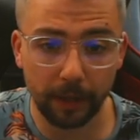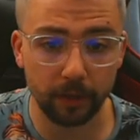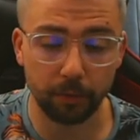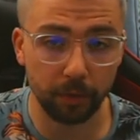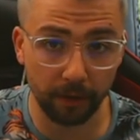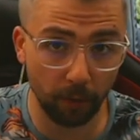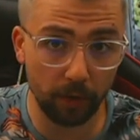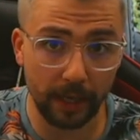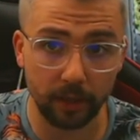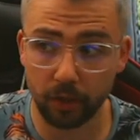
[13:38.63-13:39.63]
because you've
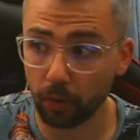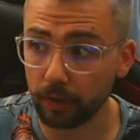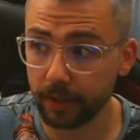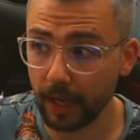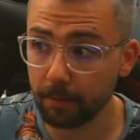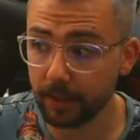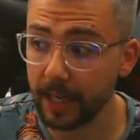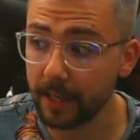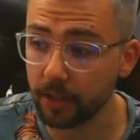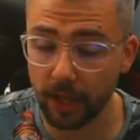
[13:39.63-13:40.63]
already installed the same
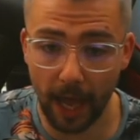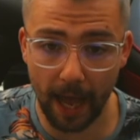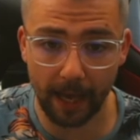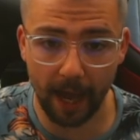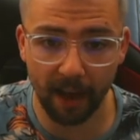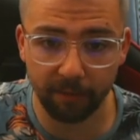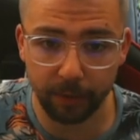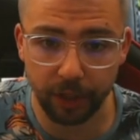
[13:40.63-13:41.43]
scenes that I have,